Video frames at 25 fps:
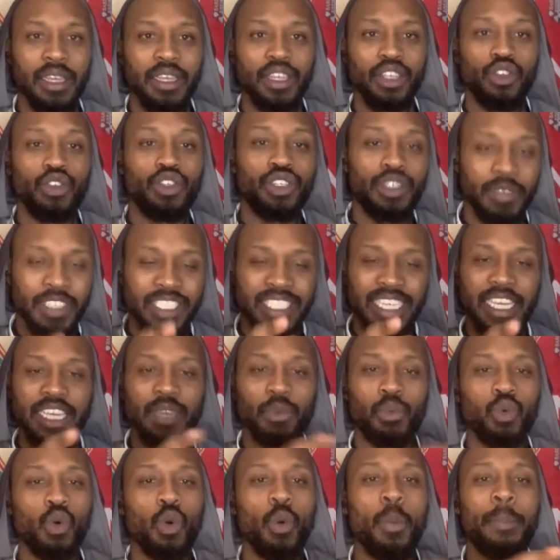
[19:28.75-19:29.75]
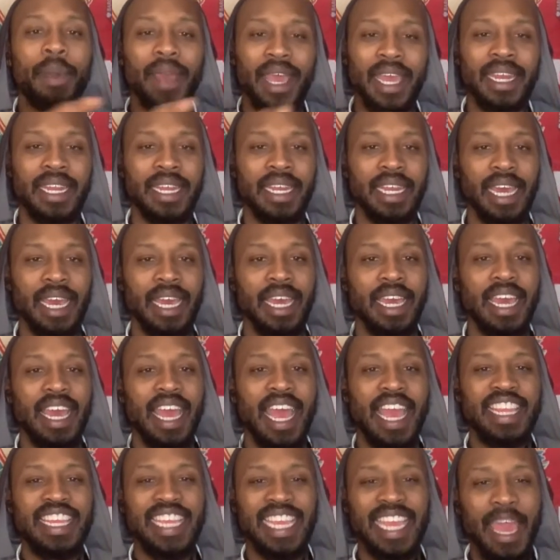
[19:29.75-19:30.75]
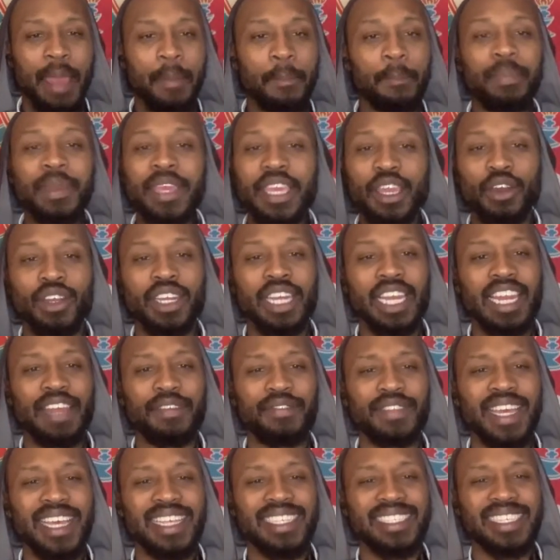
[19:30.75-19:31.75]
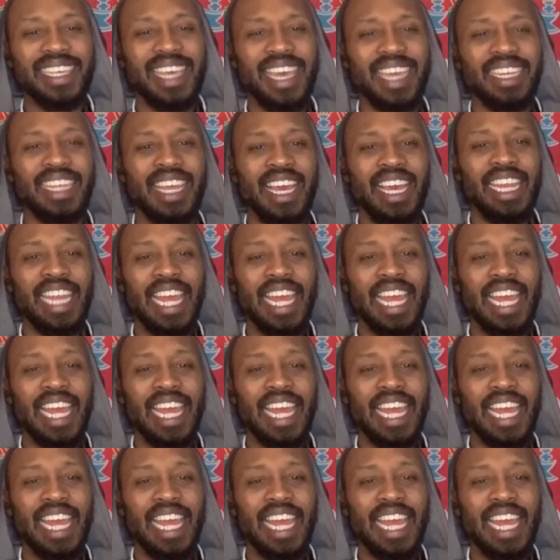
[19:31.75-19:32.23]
You should set your wall better than that. And you're getting beat on the left-hand side.